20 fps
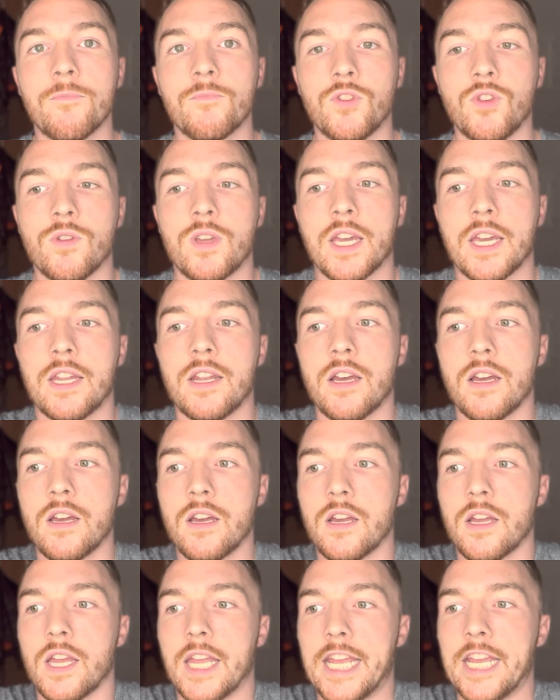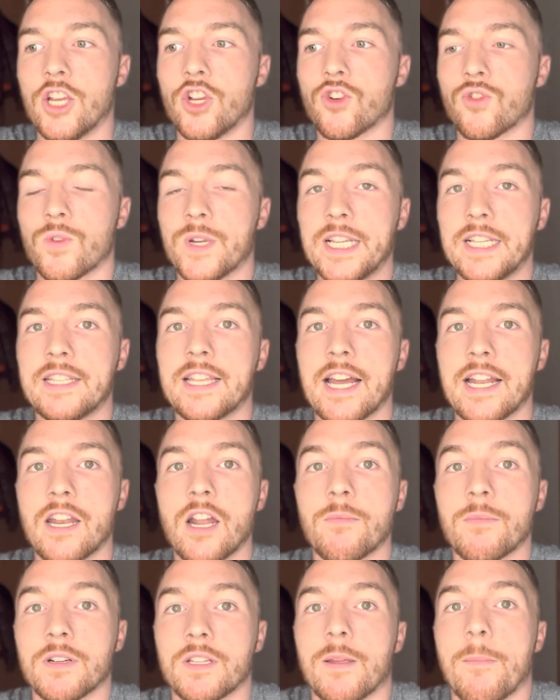You can increase that
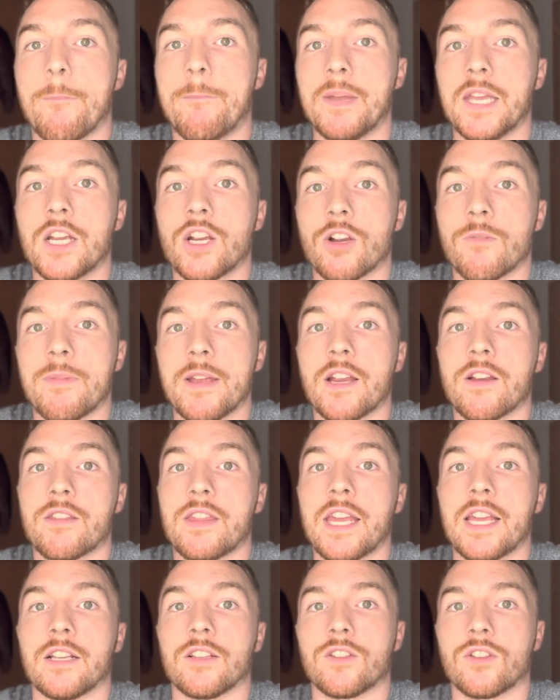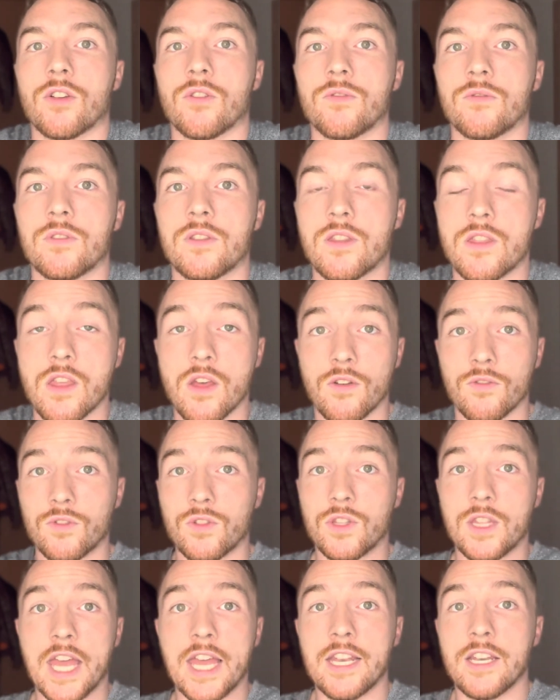number to bigger and bigger things. So
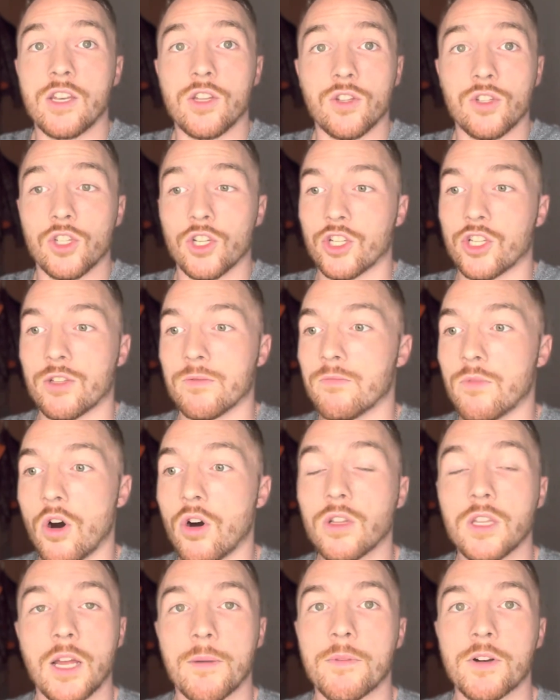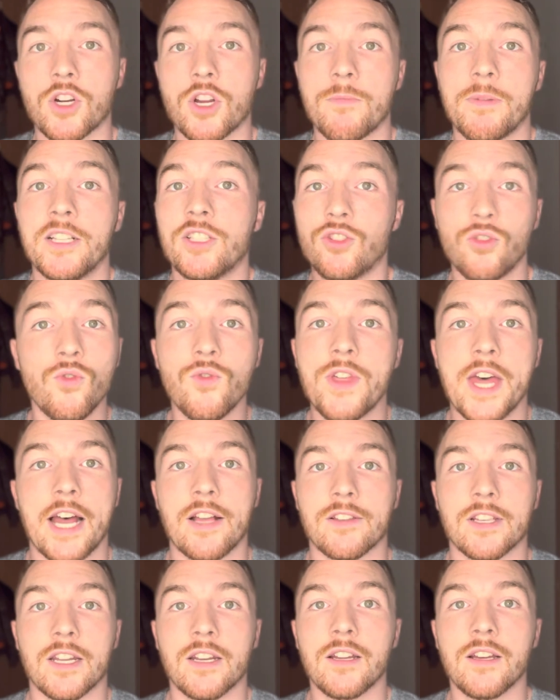then your small number could be two
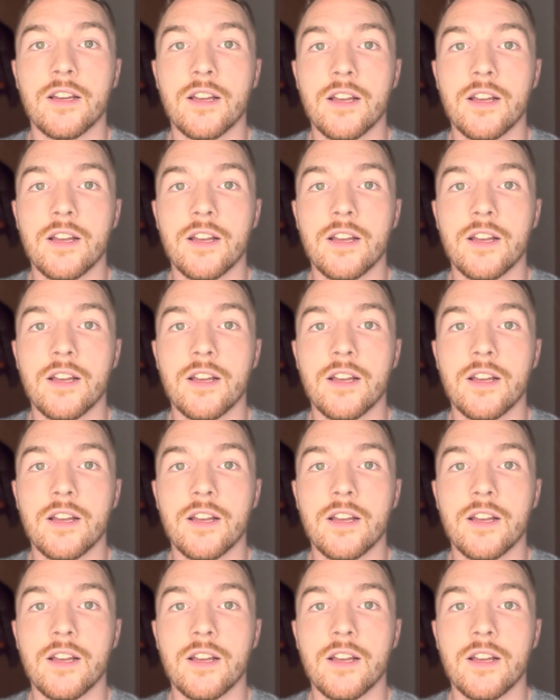thousand.